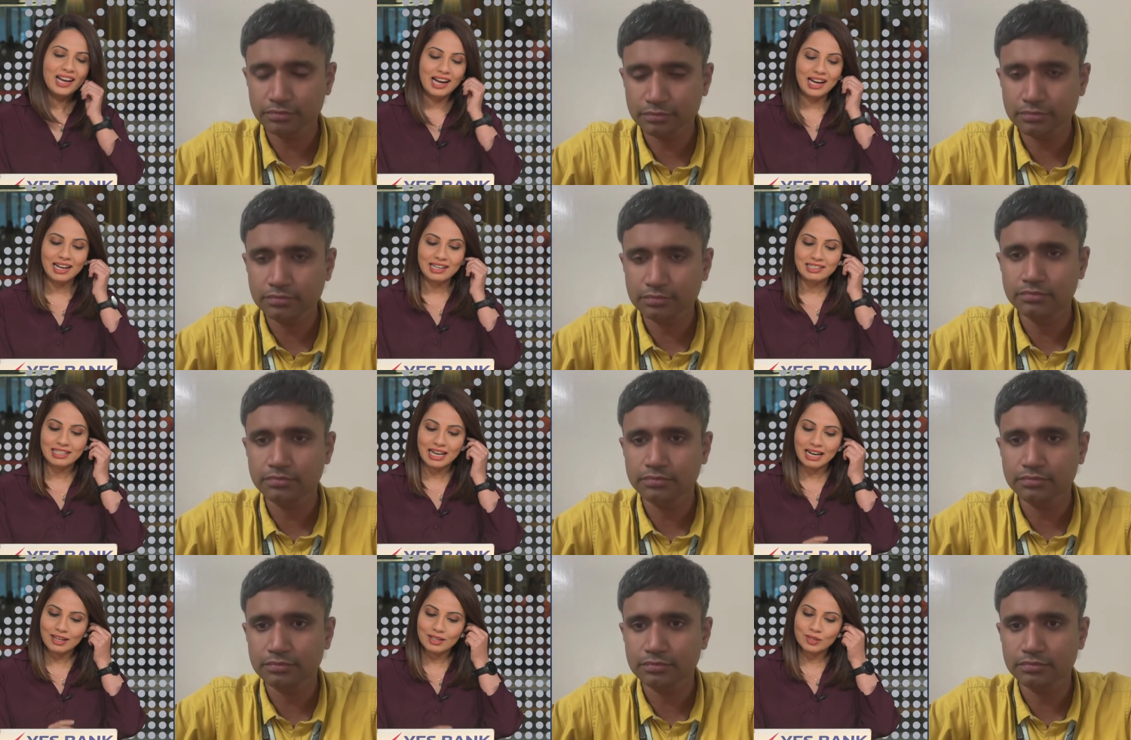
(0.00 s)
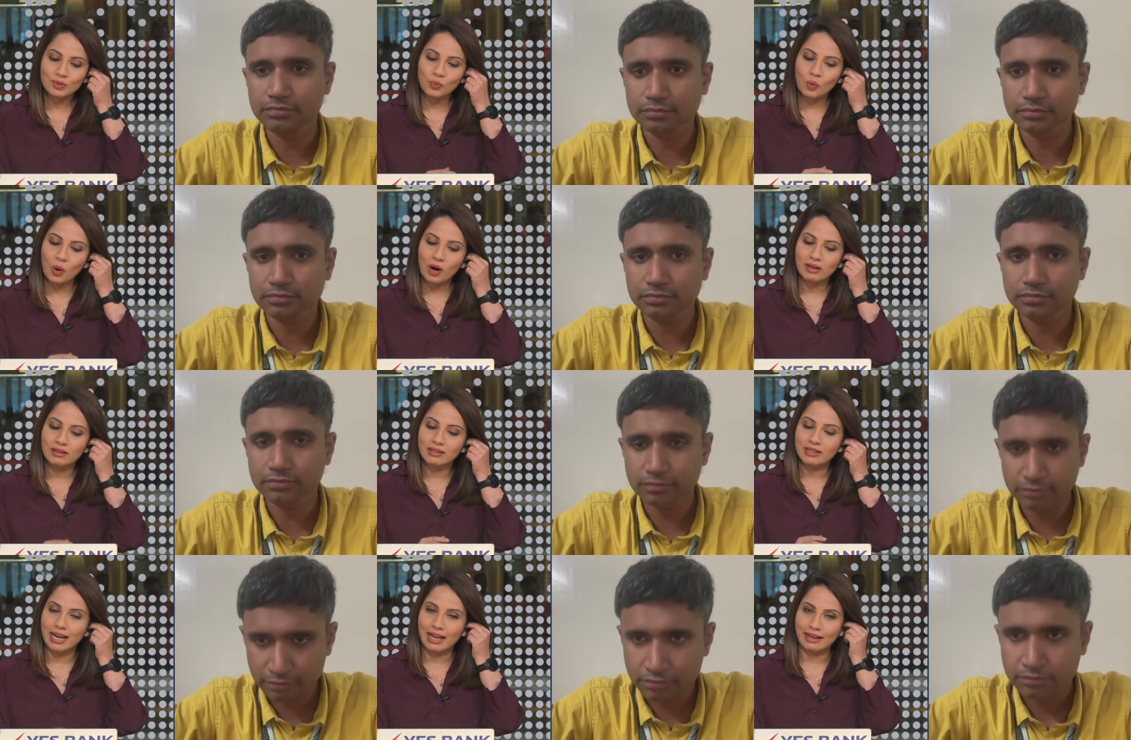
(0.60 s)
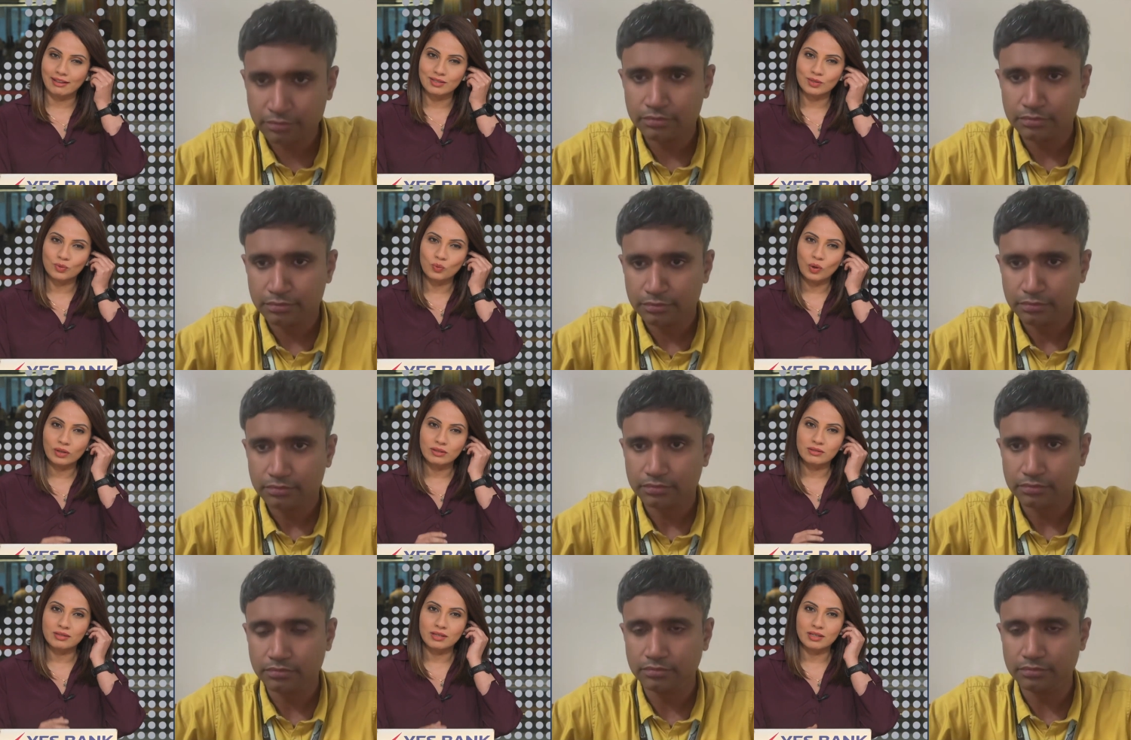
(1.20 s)
Speaker 1: Uh, tell us what next.
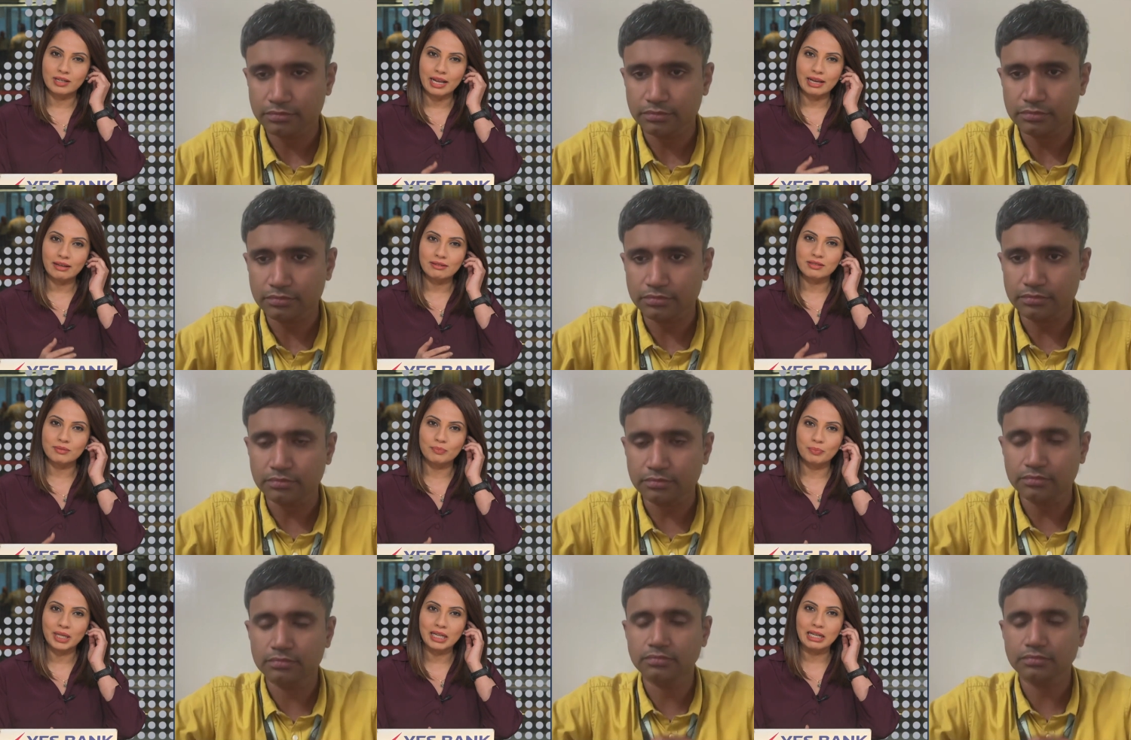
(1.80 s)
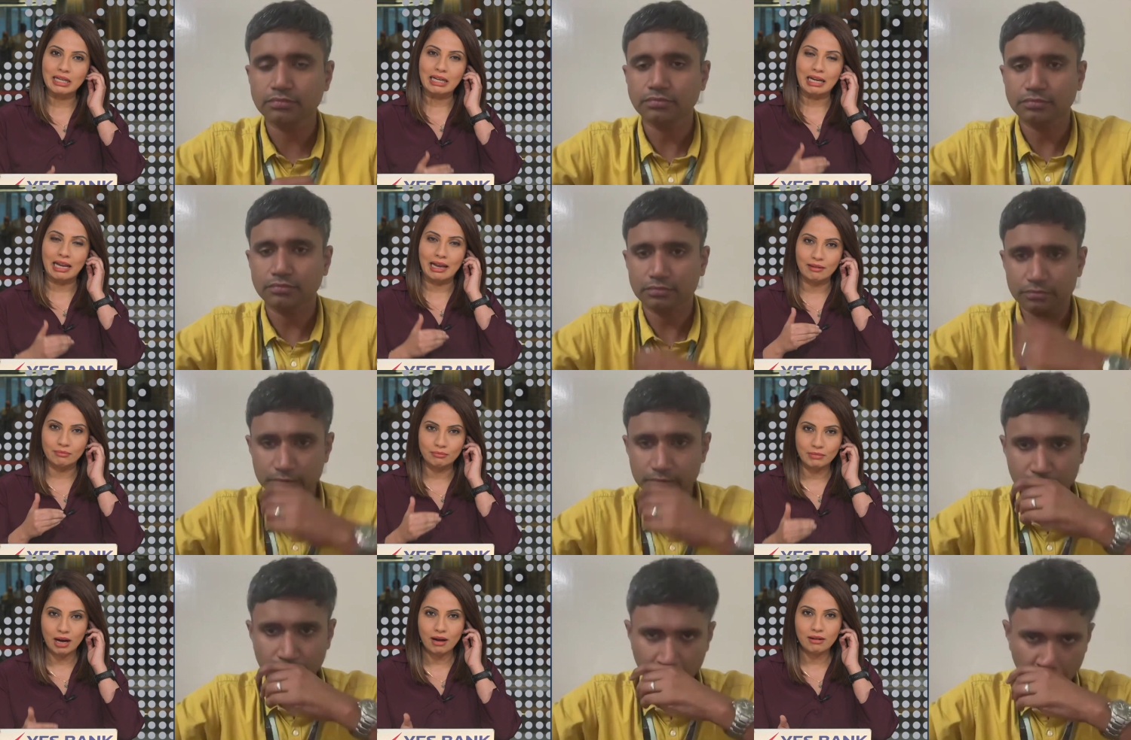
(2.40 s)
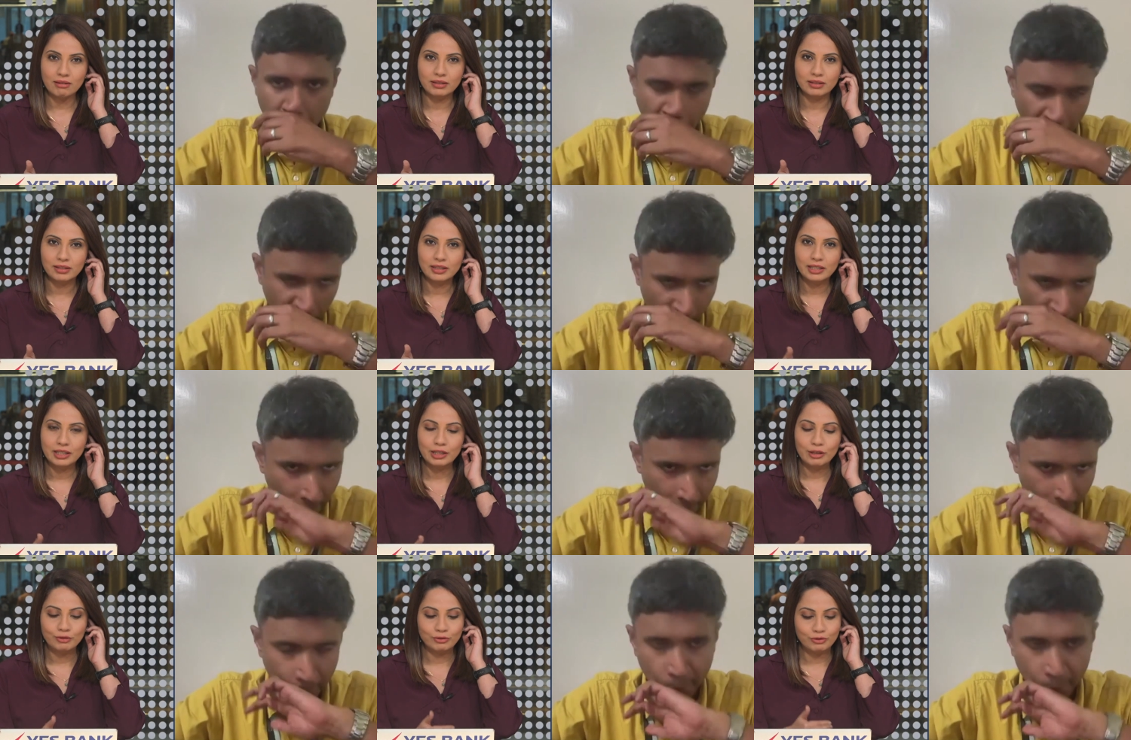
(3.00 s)
What's the next big landmark
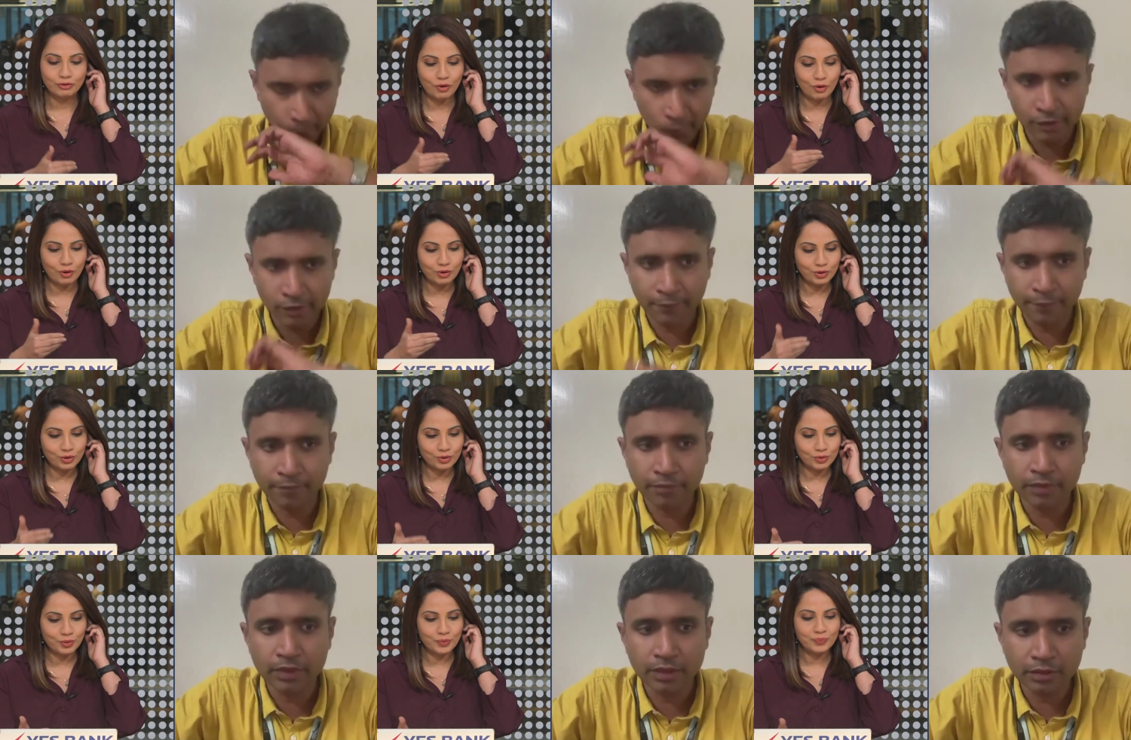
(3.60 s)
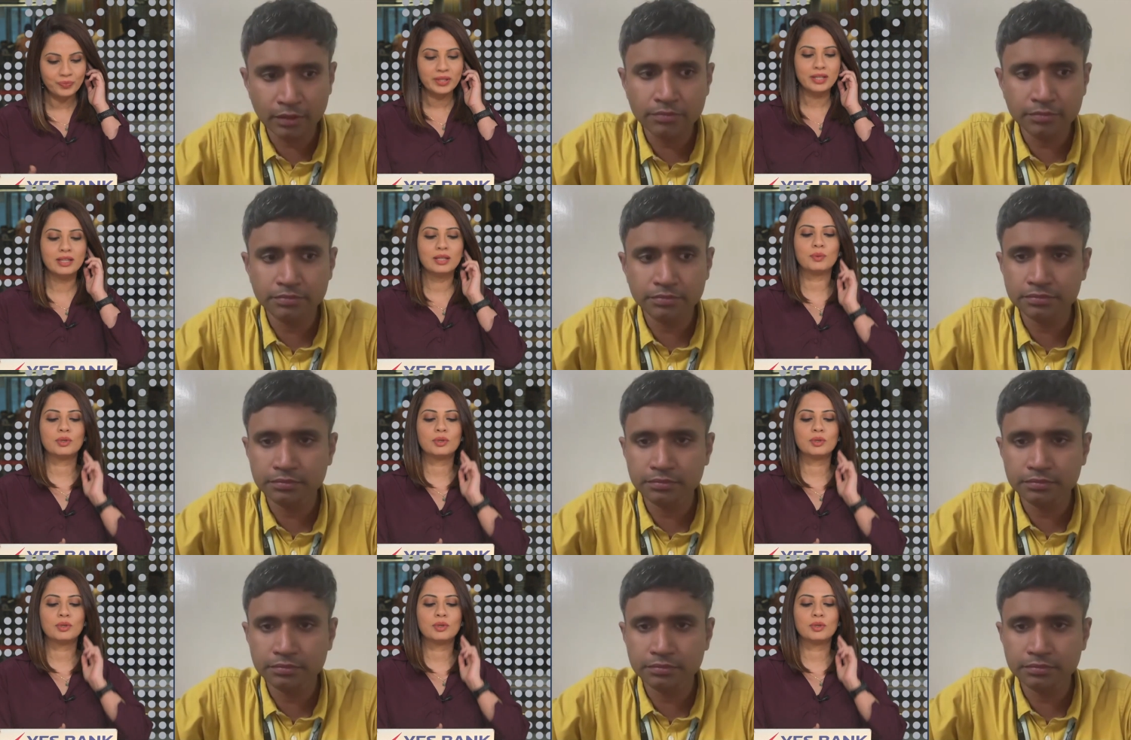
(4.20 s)
for you?